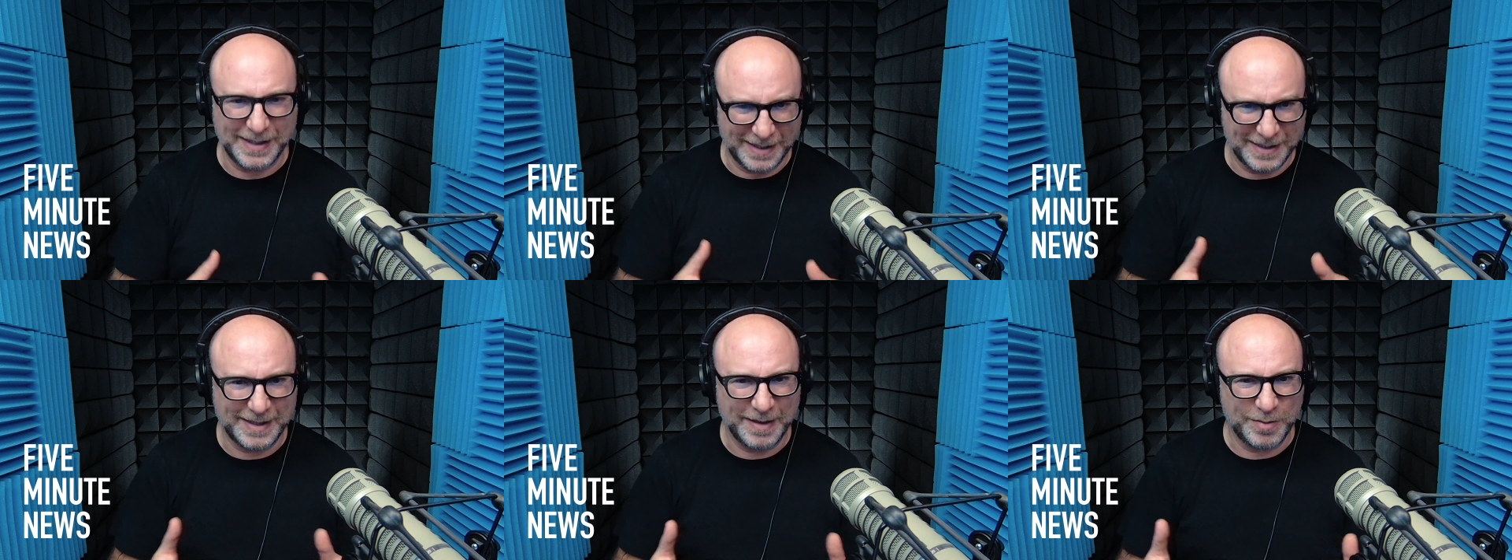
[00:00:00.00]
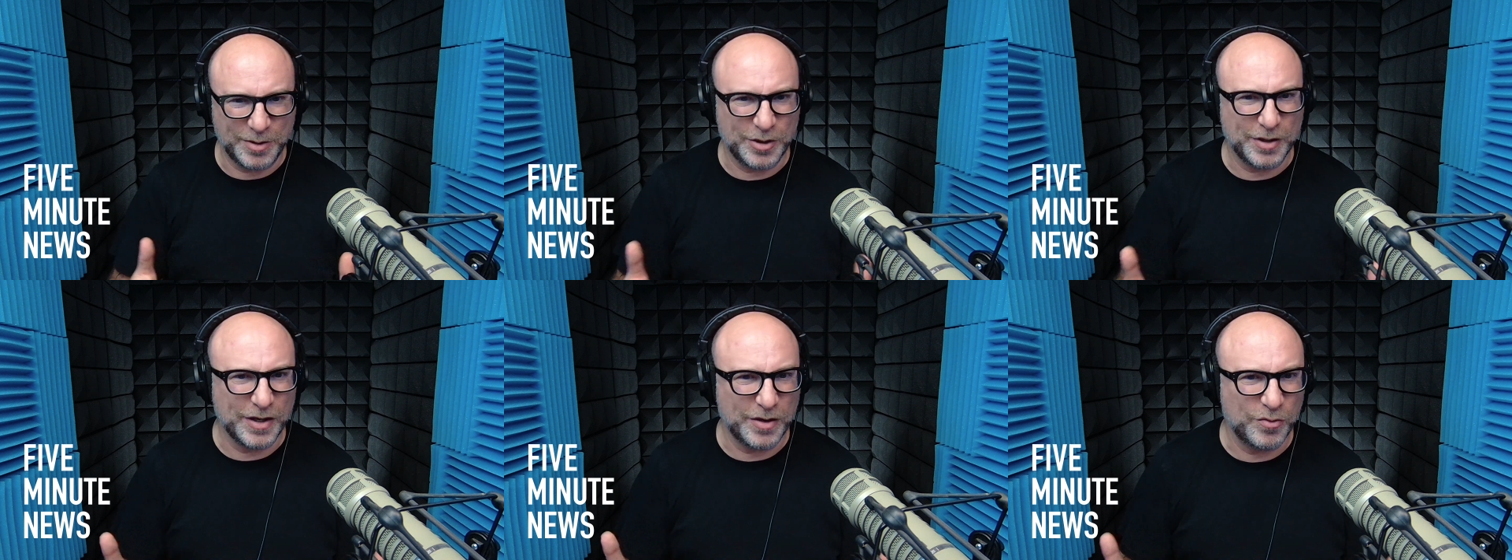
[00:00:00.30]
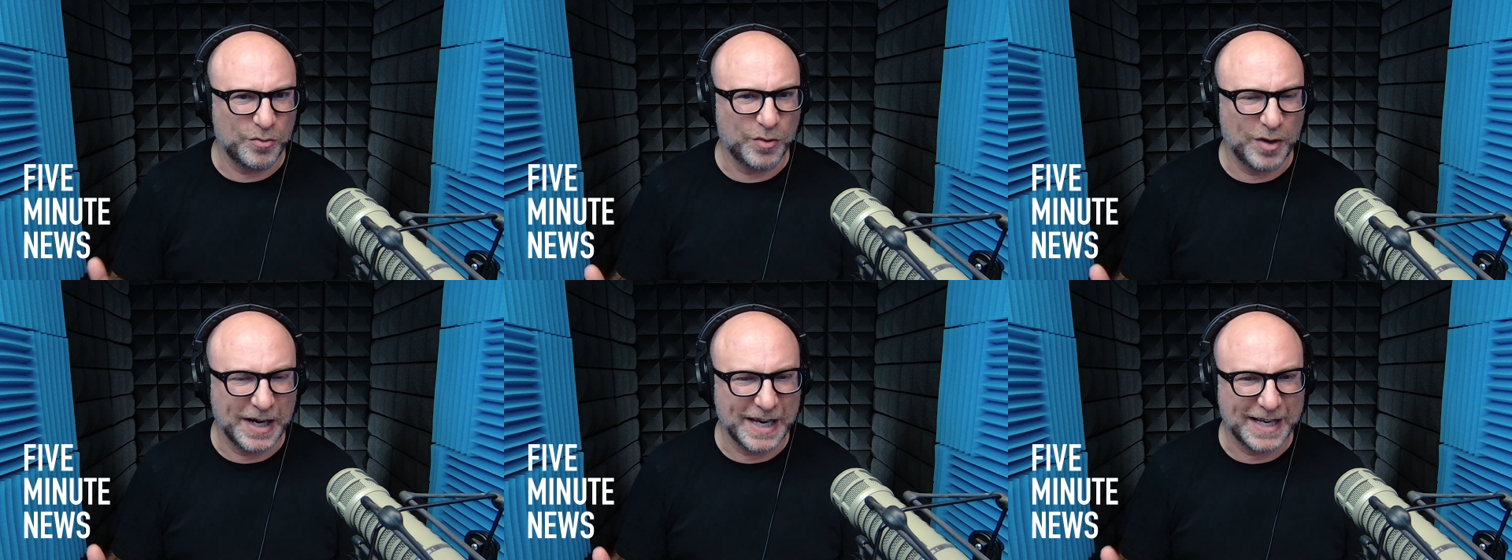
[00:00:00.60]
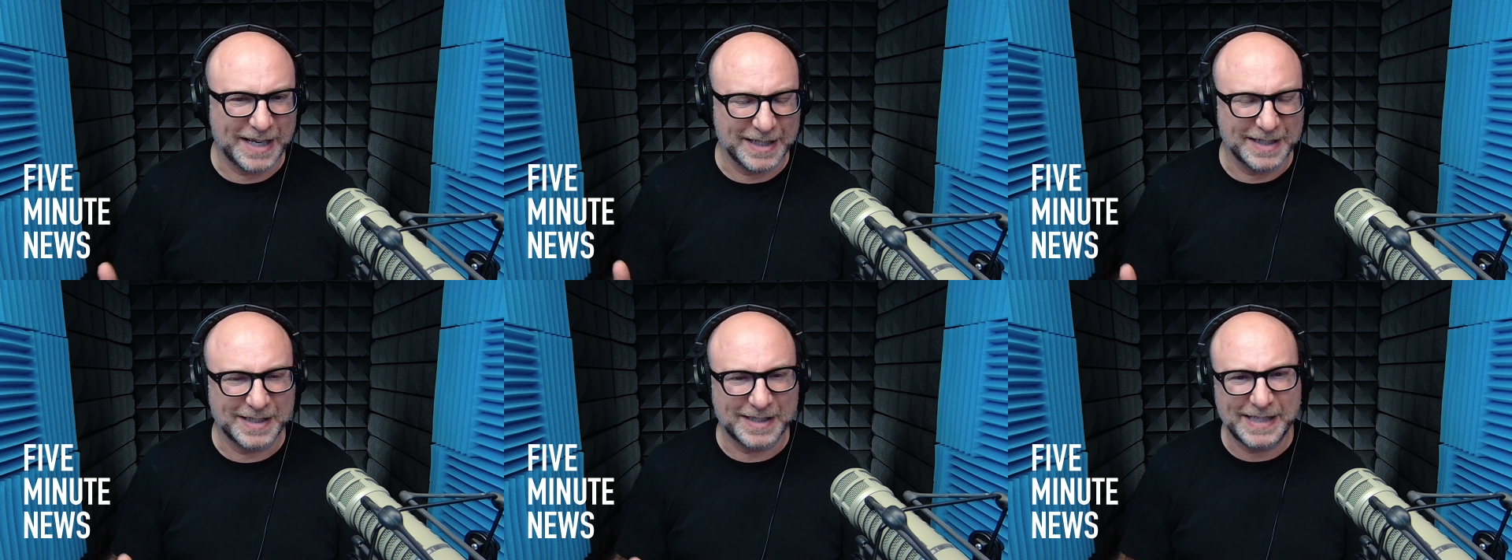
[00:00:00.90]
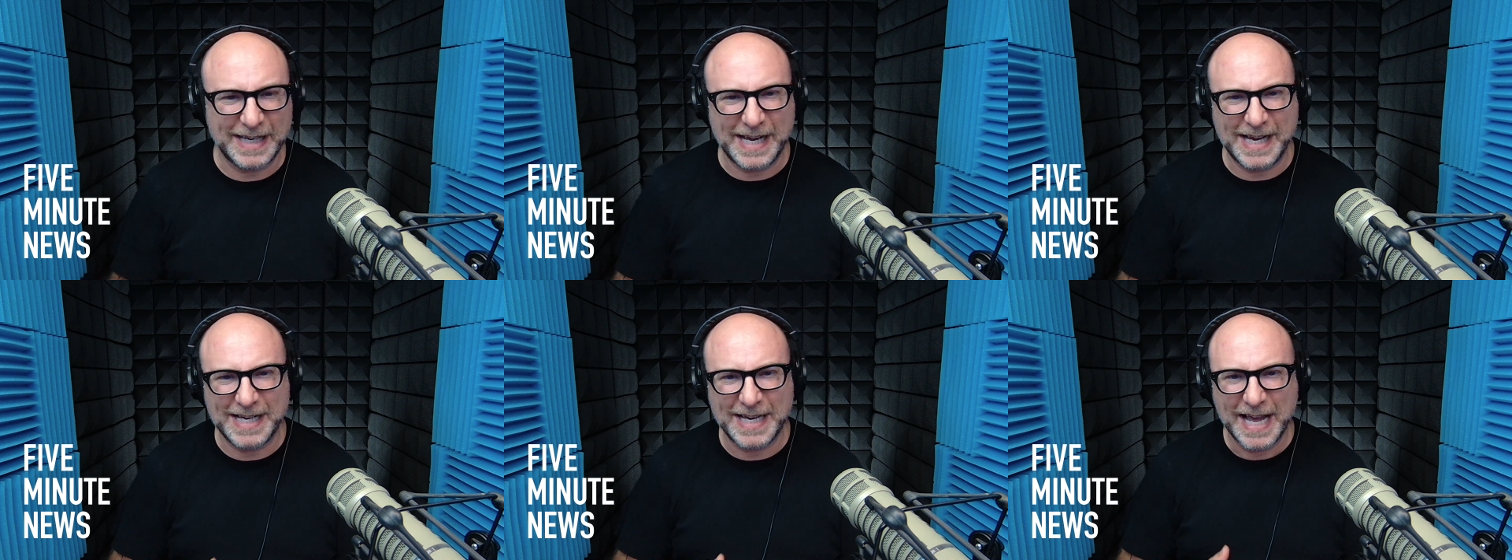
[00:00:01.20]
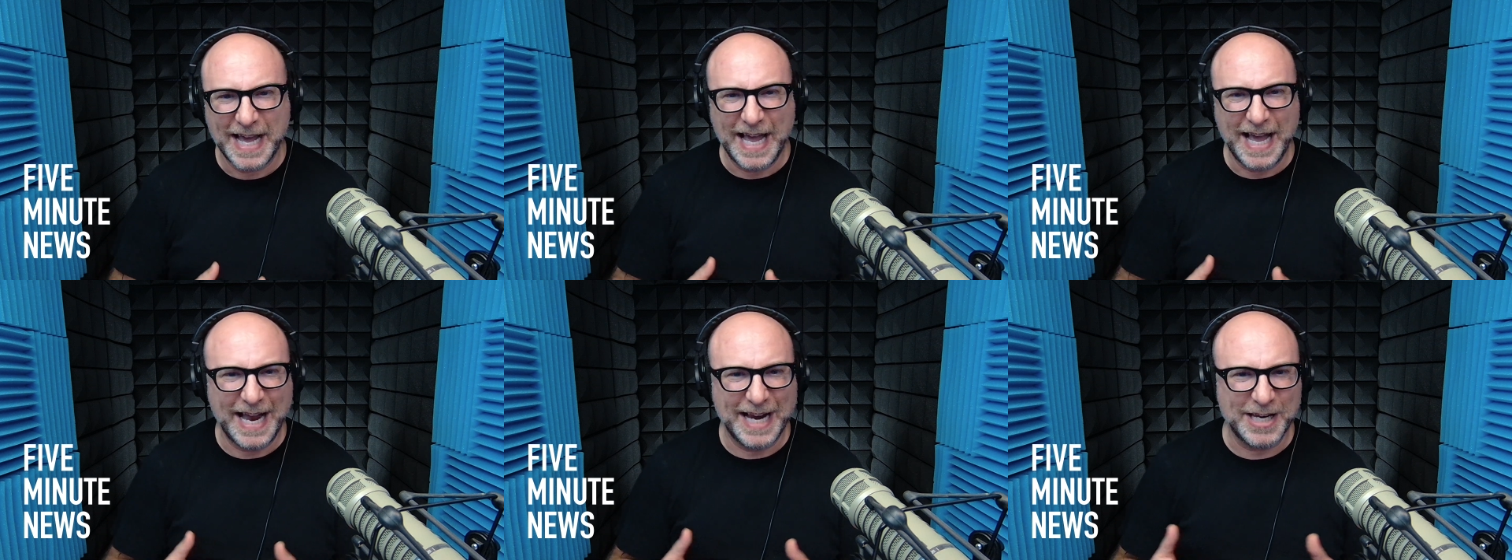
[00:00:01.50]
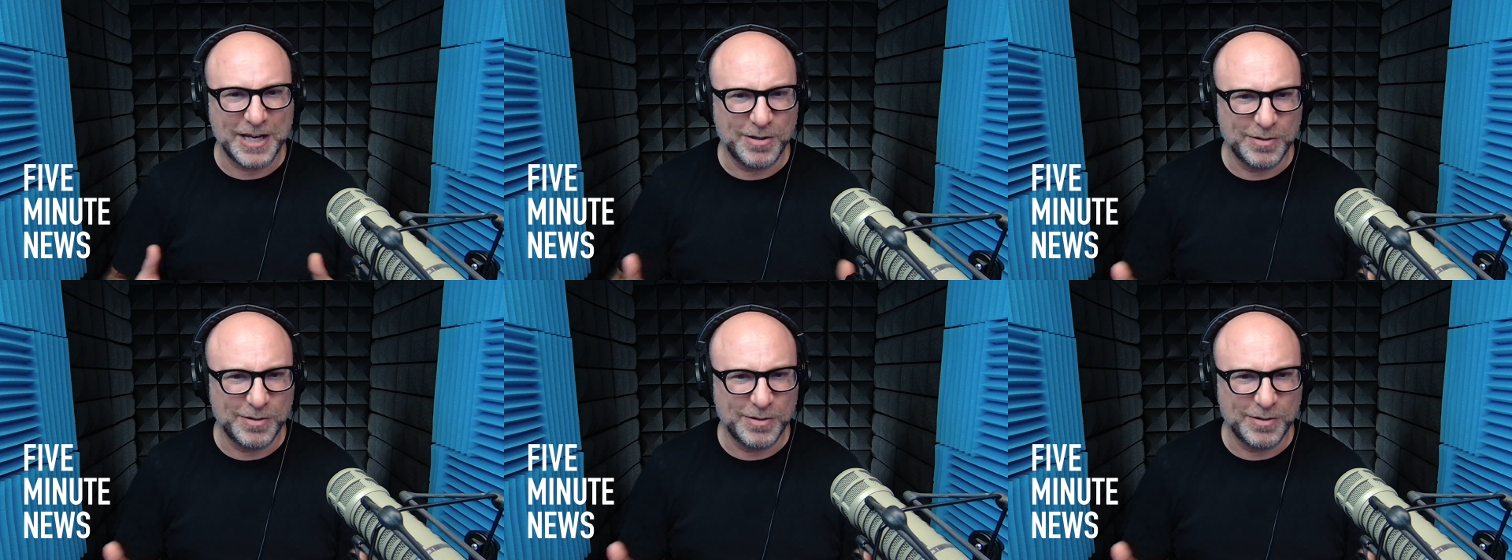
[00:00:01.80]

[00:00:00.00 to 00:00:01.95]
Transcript: Except you didn't really concede and